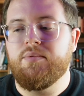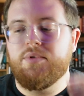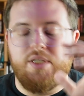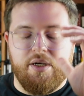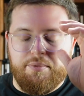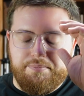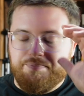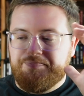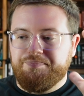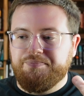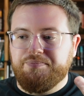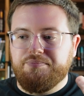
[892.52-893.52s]
So,
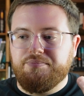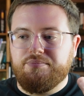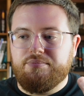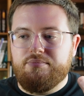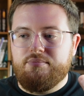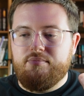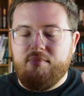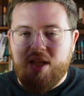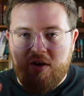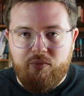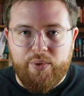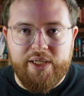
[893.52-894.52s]

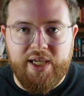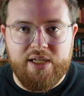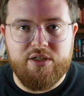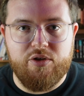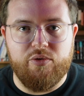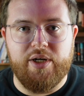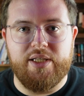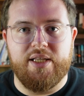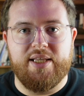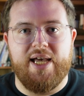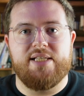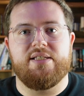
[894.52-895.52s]
If we can't agree
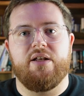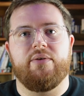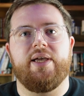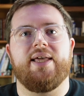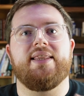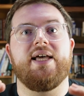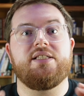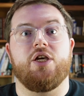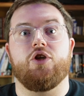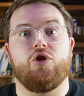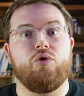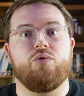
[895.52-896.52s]
that that's not okay, that's a
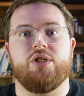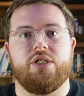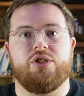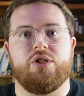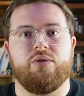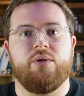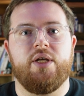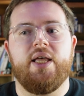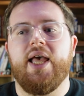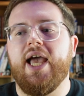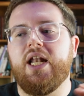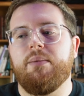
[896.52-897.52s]
huge issue.
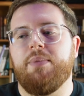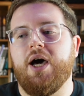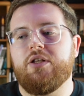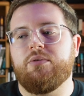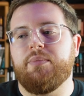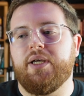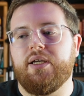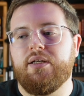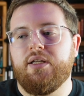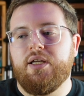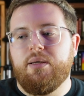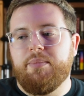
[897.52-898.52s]
And it bothered me
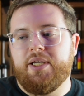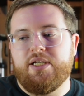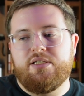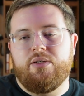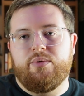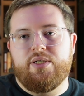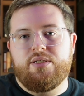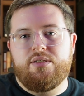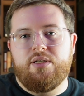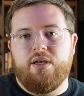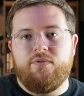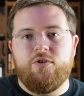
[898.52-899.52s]
because there
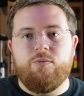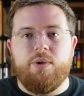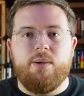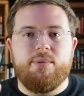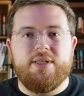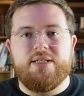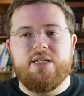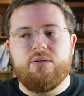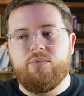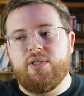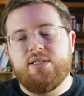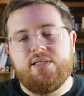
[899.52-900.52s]
was a few people that didn't
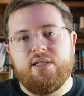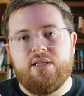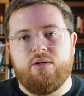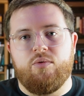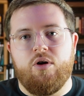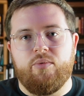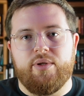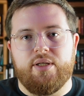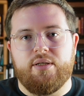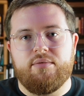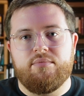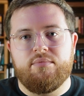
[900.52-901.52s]
really see anything wrong with
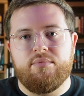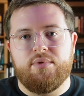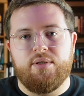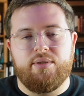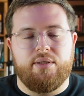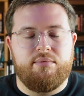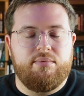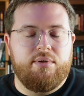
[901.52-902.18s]
it. They're like,